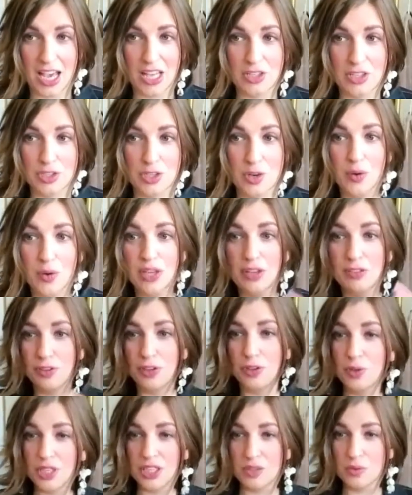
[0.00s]
And so if
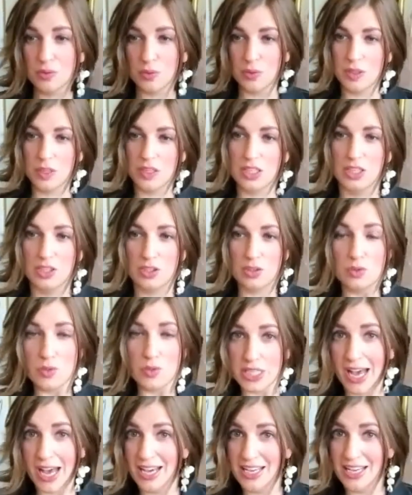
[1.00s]
you can really
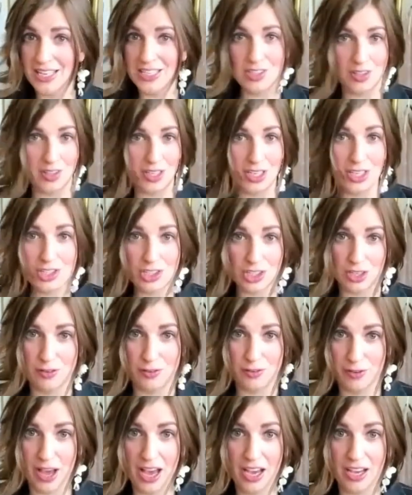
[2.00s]
use that isolation
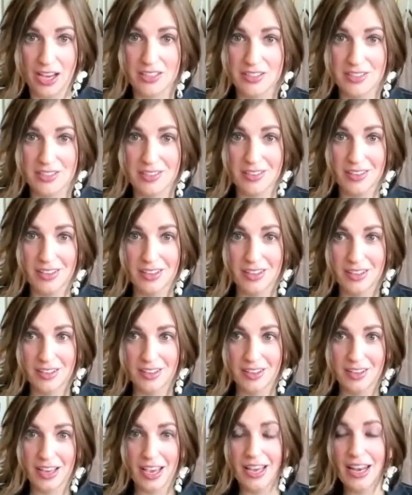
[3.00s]
effect
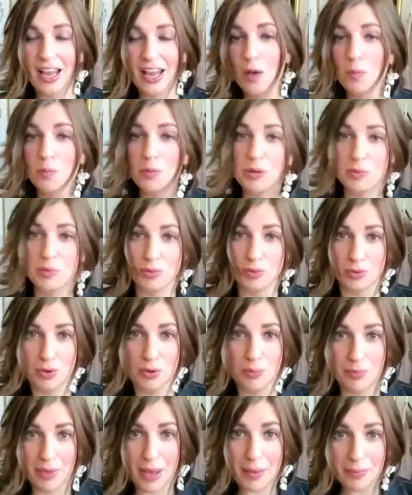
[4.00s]
and help people
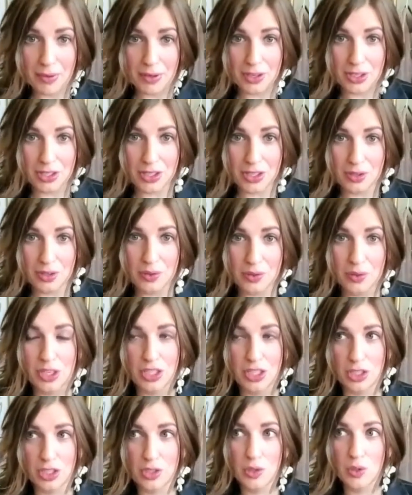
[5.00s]
remember you,
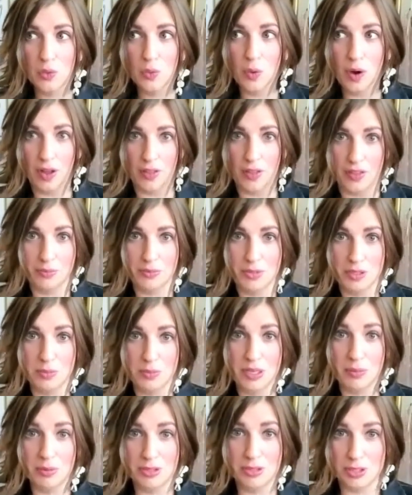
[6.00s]
you want them to
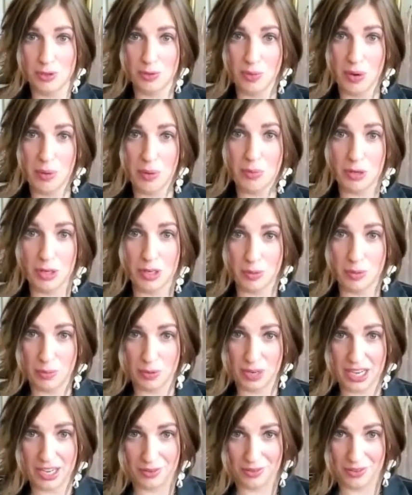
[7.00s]
be able to remember your
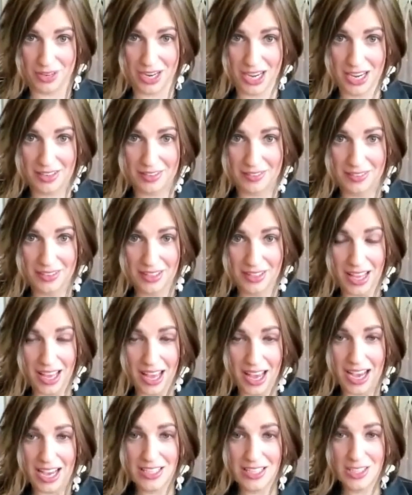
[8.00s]
brand, right?
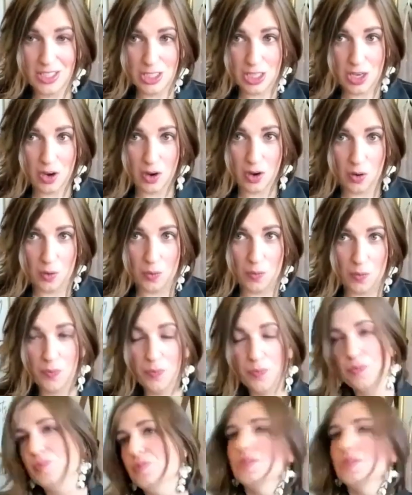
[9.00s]
And so